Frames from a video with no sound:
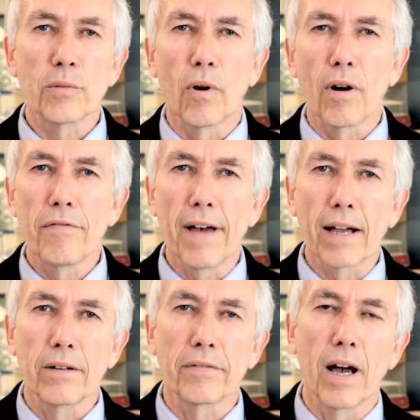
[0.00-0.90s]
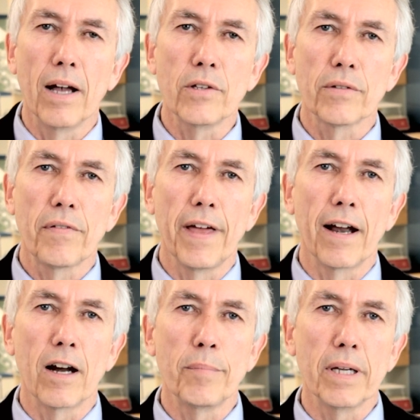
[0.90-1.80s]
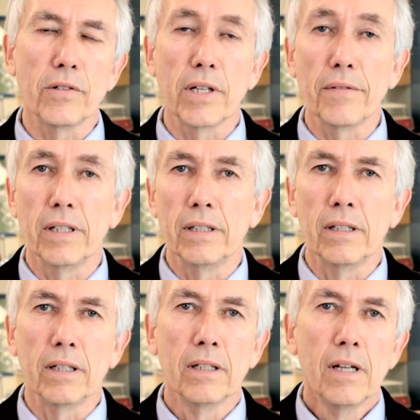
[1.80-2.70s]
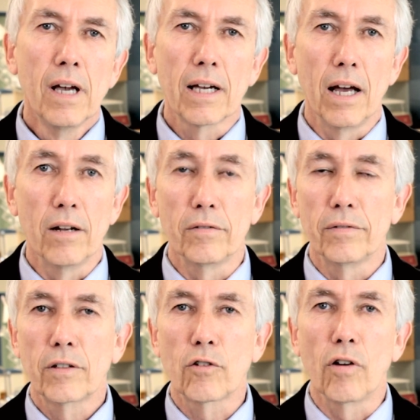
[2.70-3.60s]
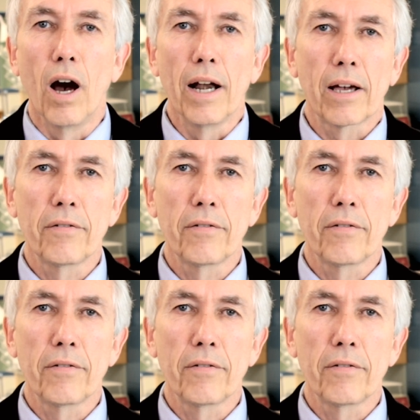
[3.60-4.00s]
more effective kinds of therapies, even in the kind of chronic